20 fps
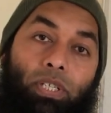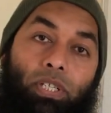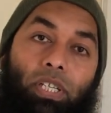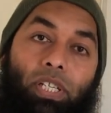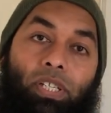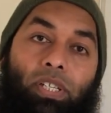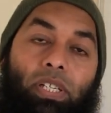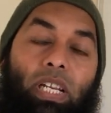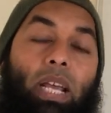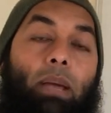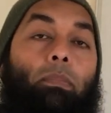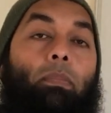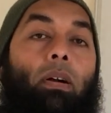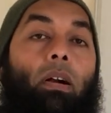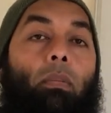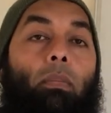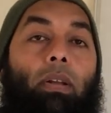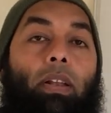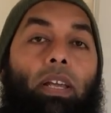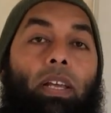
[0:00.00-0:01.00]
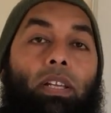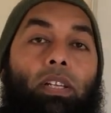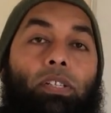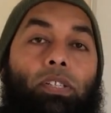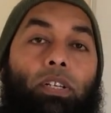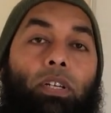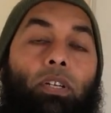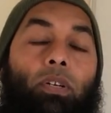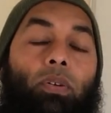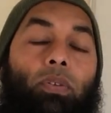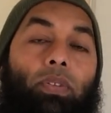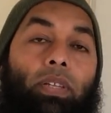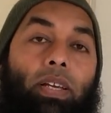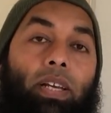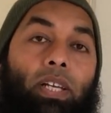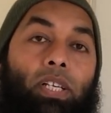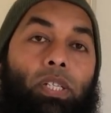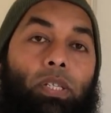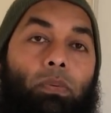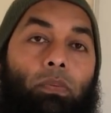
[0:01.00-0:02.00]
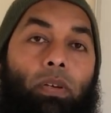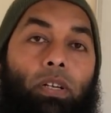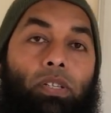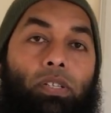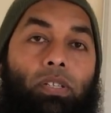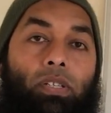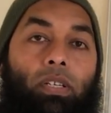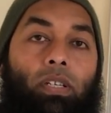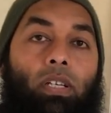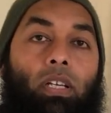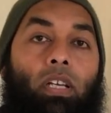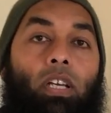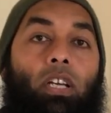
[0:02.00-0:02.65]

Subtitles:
stay permanent, you know, things which